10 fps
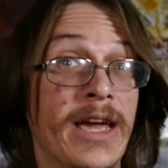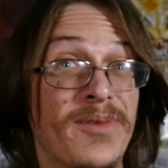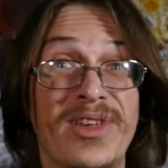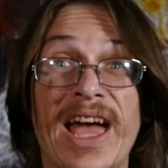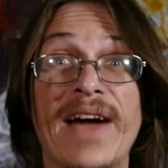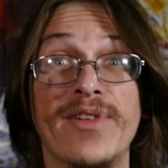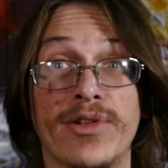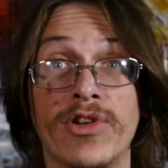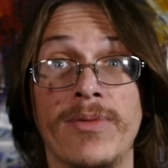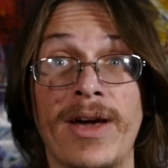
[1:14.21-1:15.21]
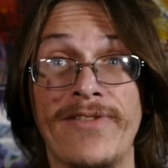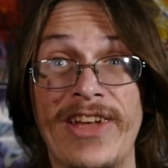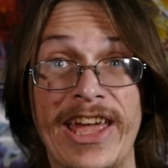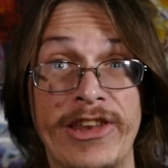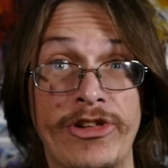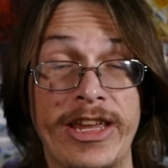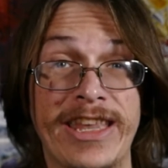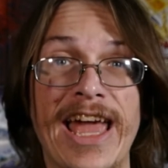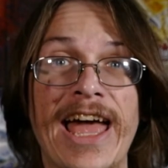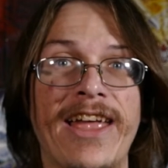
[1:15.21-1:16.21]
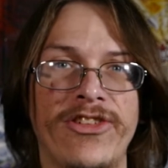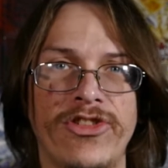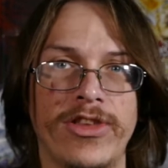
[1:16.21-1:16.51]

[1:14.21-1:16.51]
and when you have a certain amount of energy attached,